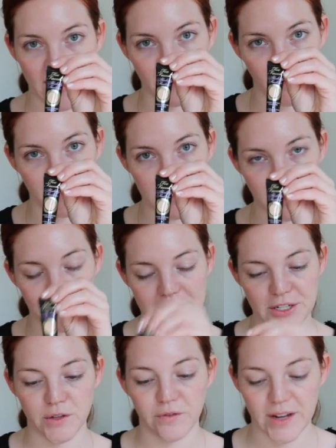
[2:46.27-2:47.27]
I love this one
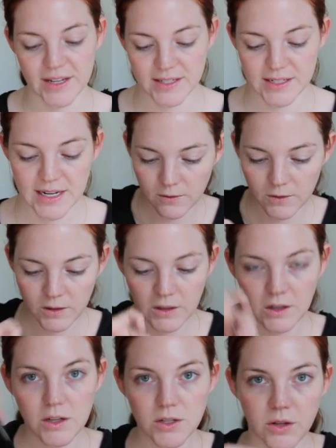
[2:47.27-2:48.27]
by Too Faced.
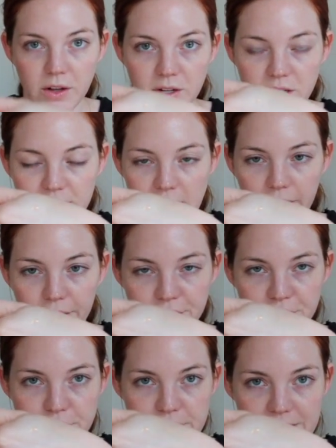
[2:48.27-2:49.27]
So there's the color
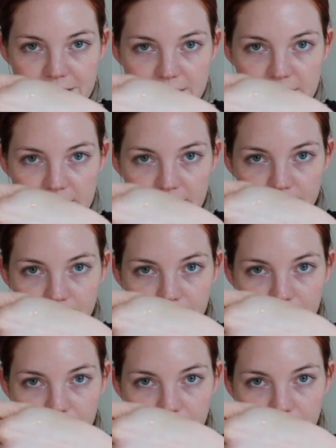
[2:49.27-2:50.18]
so you can see it.